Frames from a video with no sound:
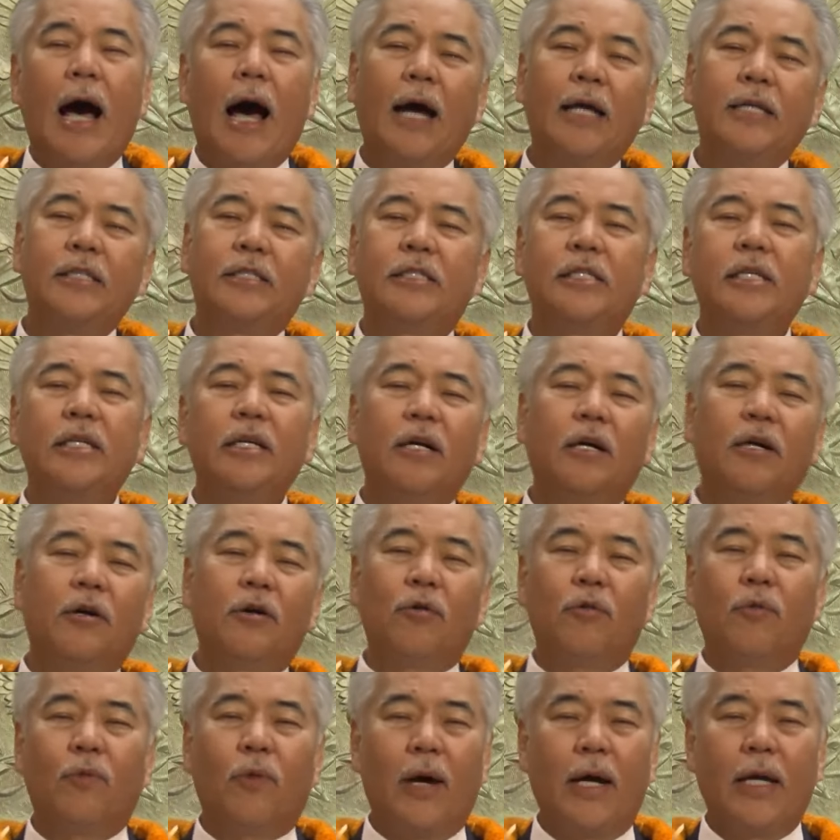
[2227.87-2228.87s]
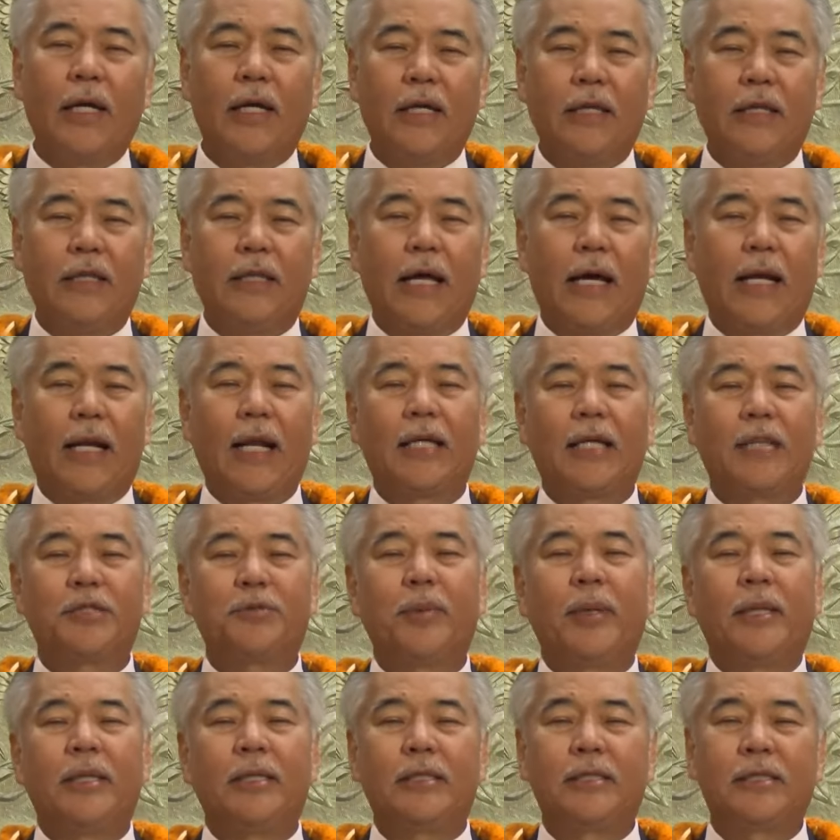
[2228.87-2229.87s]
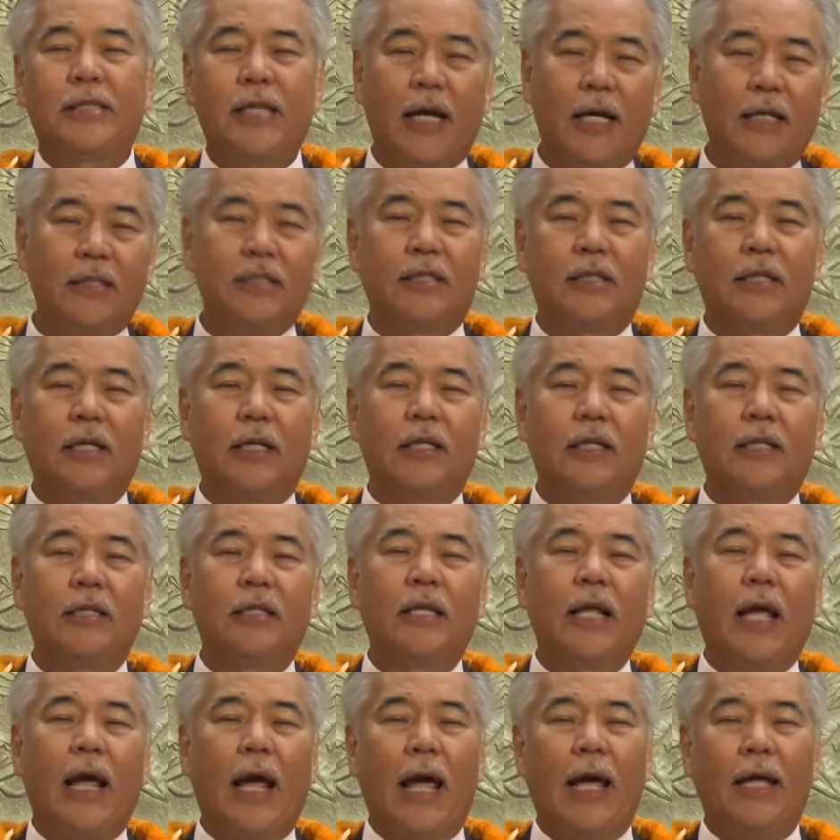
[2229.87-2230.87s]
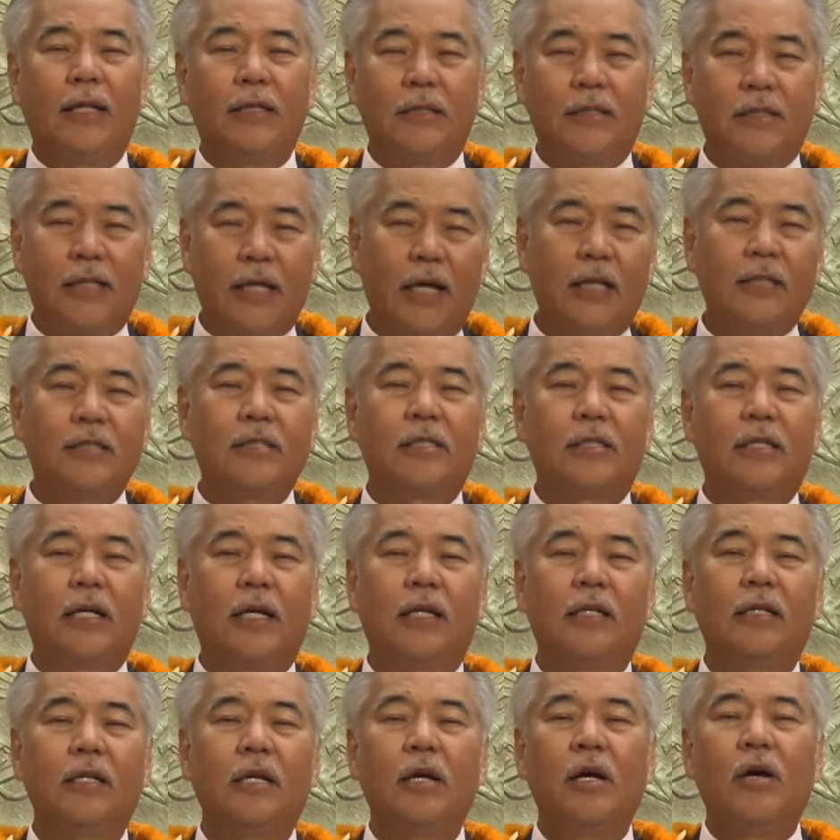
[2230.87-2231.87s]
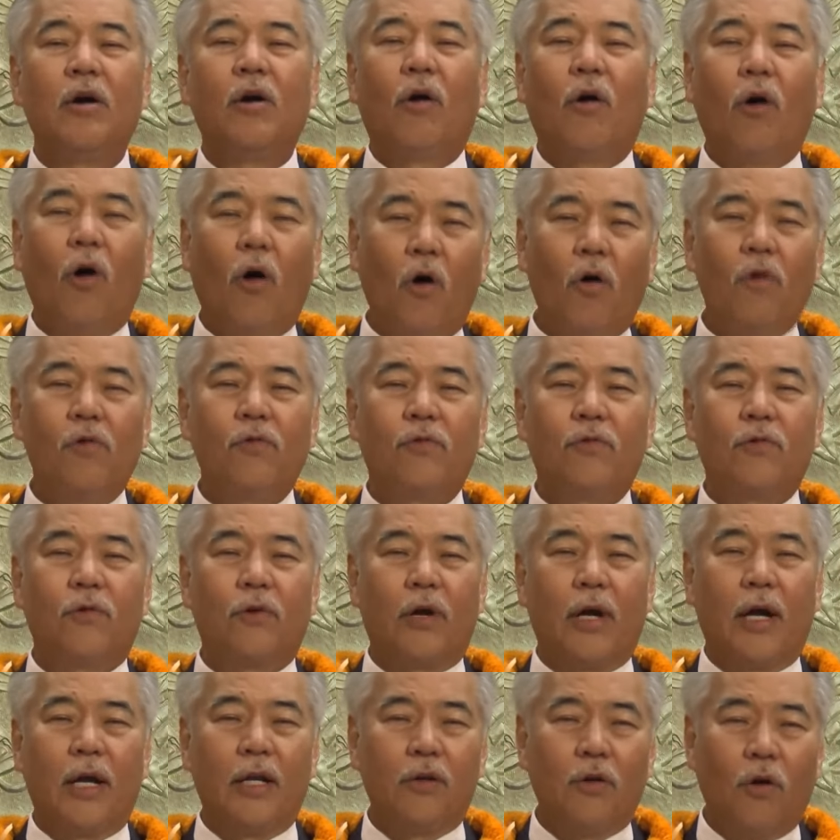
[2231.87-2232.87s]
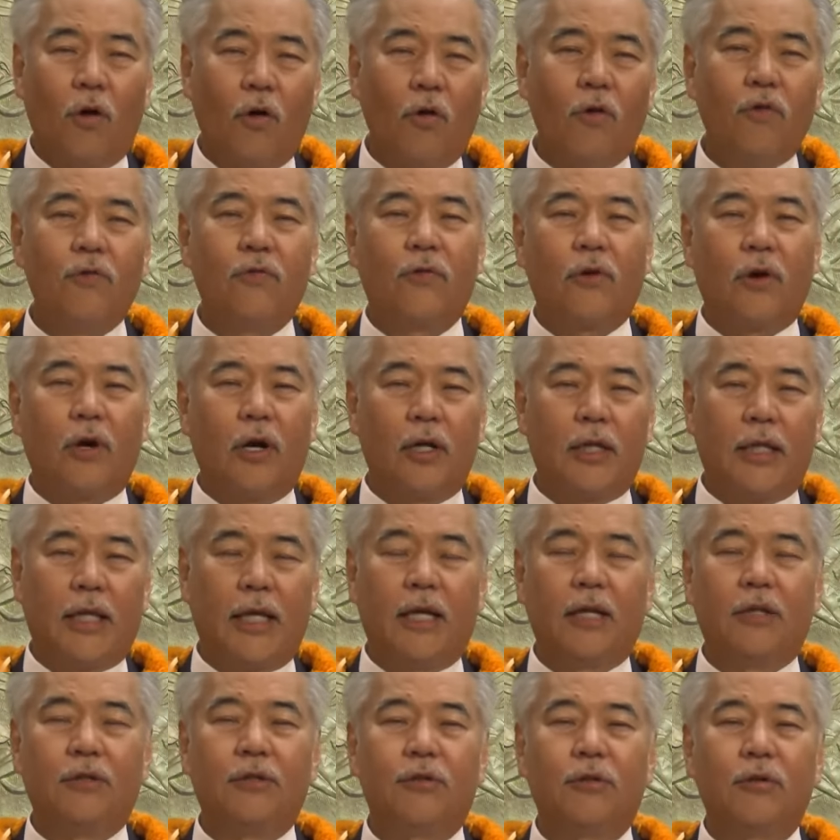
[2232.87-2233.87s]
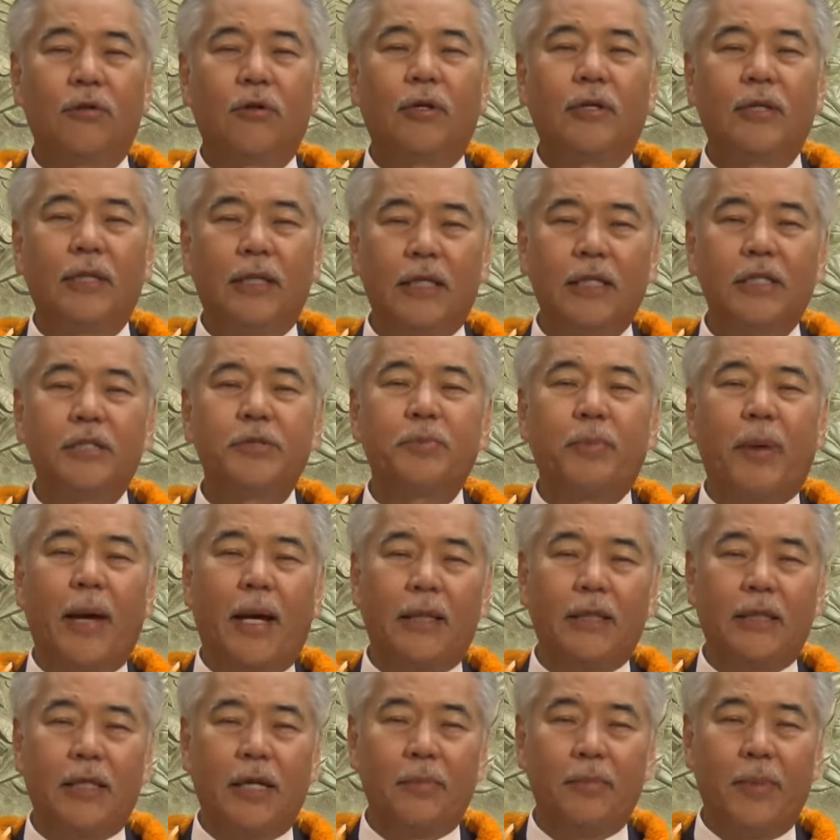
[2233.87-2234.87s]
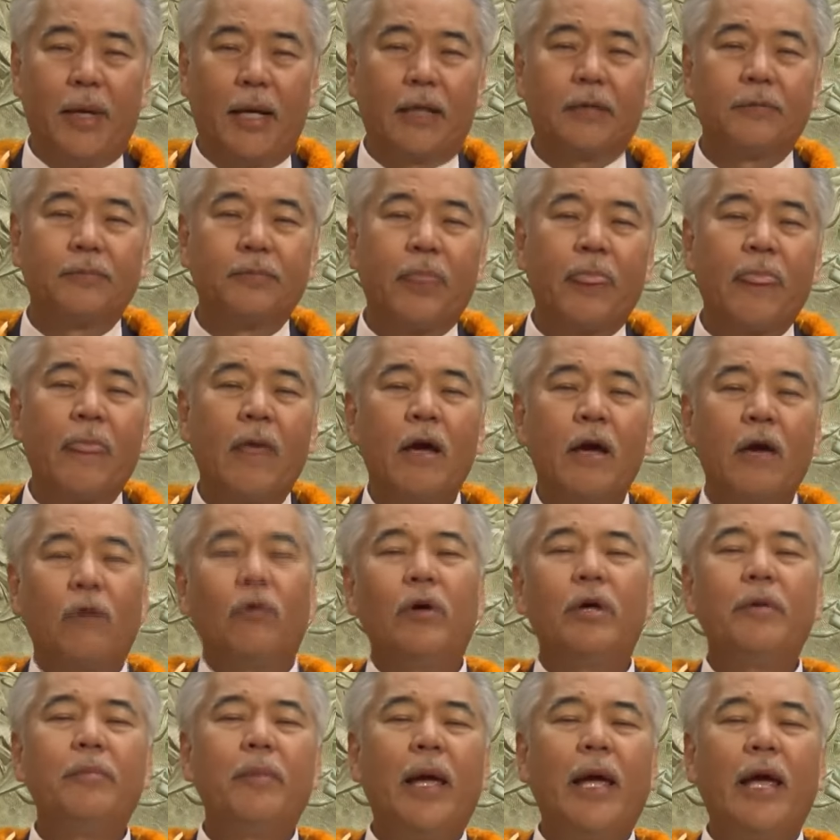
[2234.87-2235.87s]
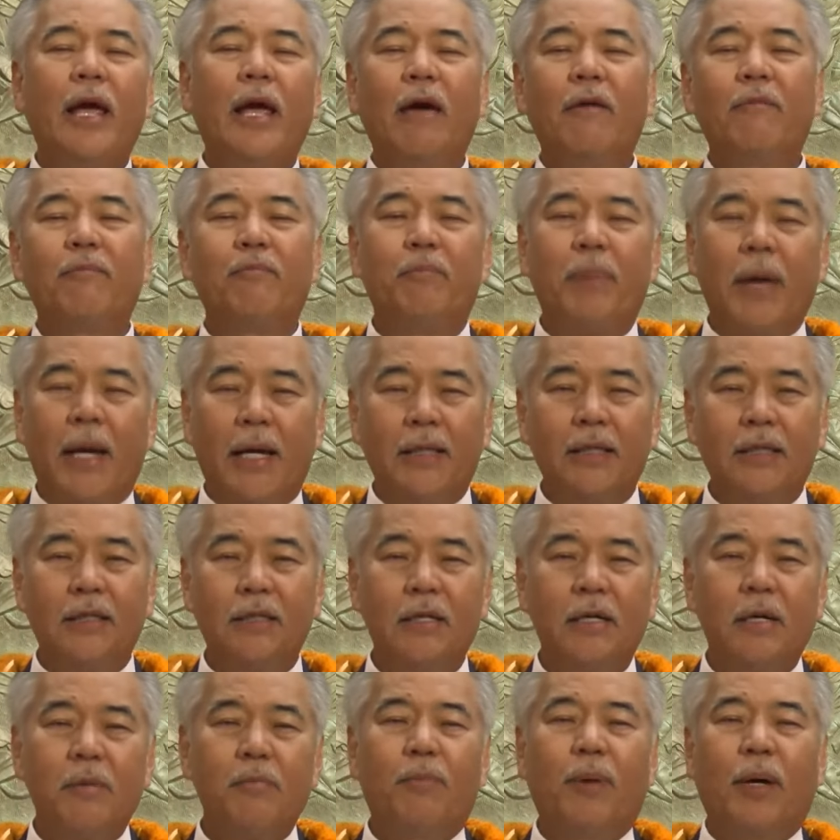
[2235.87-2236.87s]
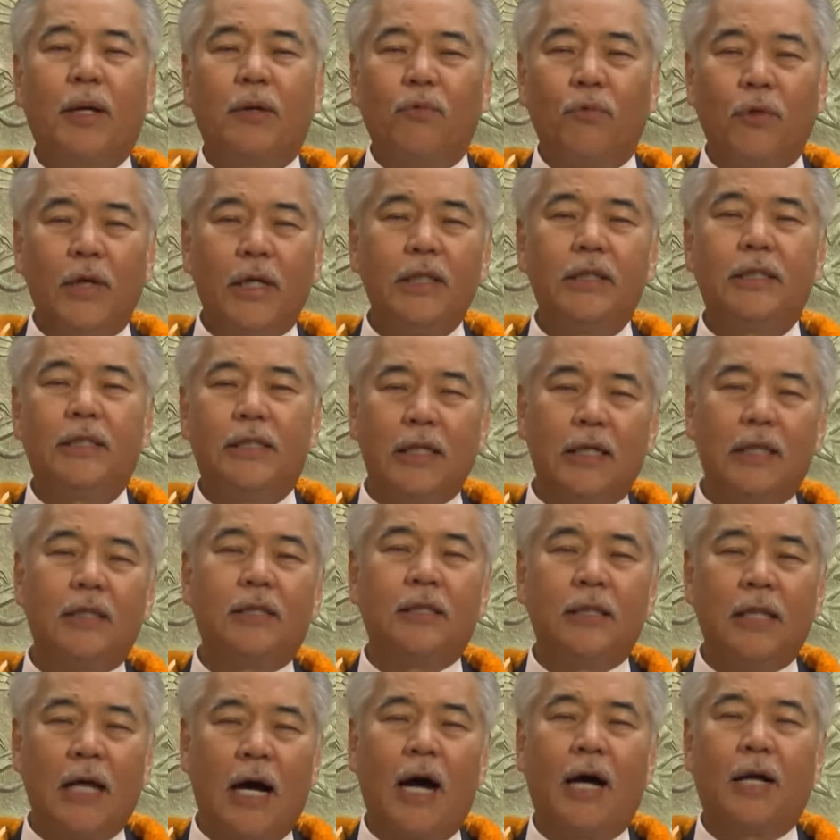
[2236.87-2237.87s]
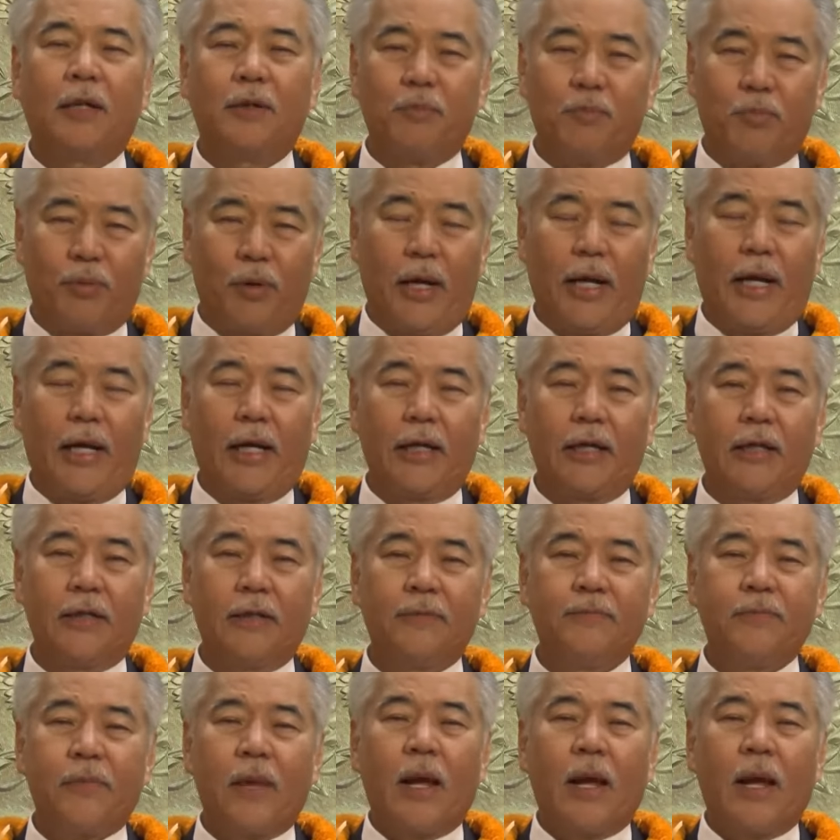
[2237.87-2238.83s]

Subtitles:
I see a Hawaii that has been tested and tested over and over again during this pandemic. We may have bent, but we did not break.